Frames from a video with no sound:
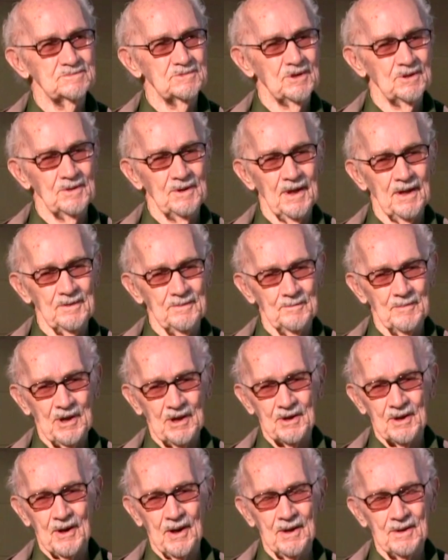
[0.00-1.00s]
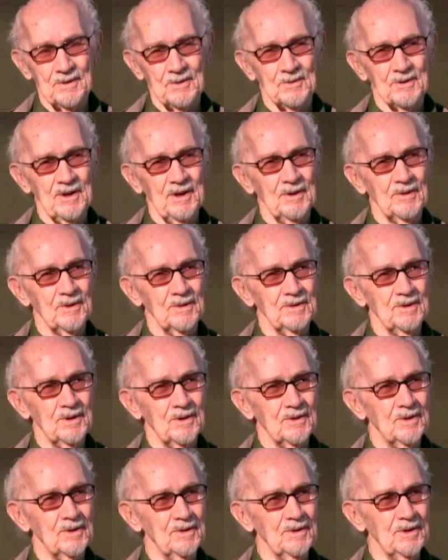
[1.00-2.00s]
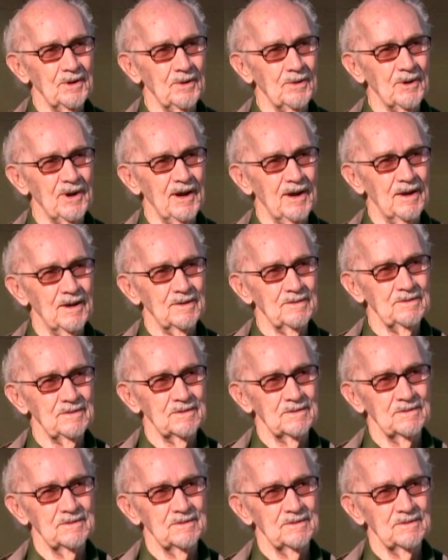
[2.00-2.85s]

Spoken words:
nothing but concrete on the ground.